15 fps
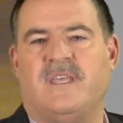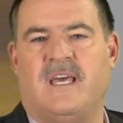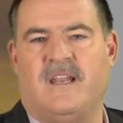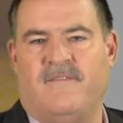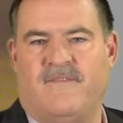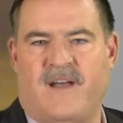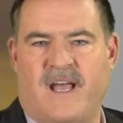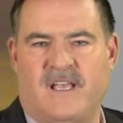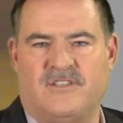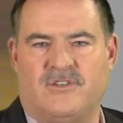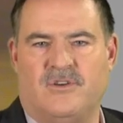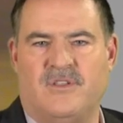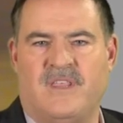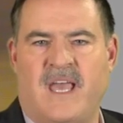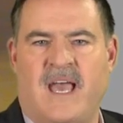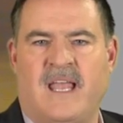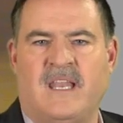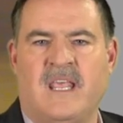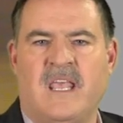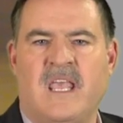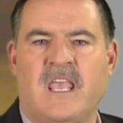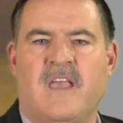that advisor that
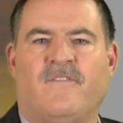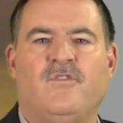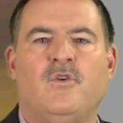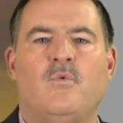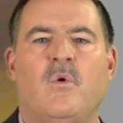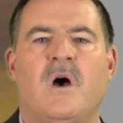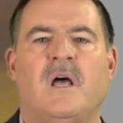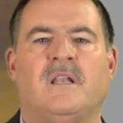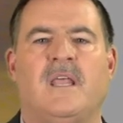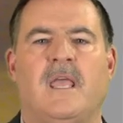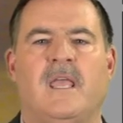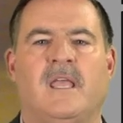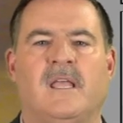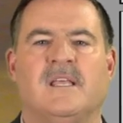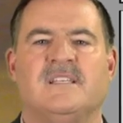if you want a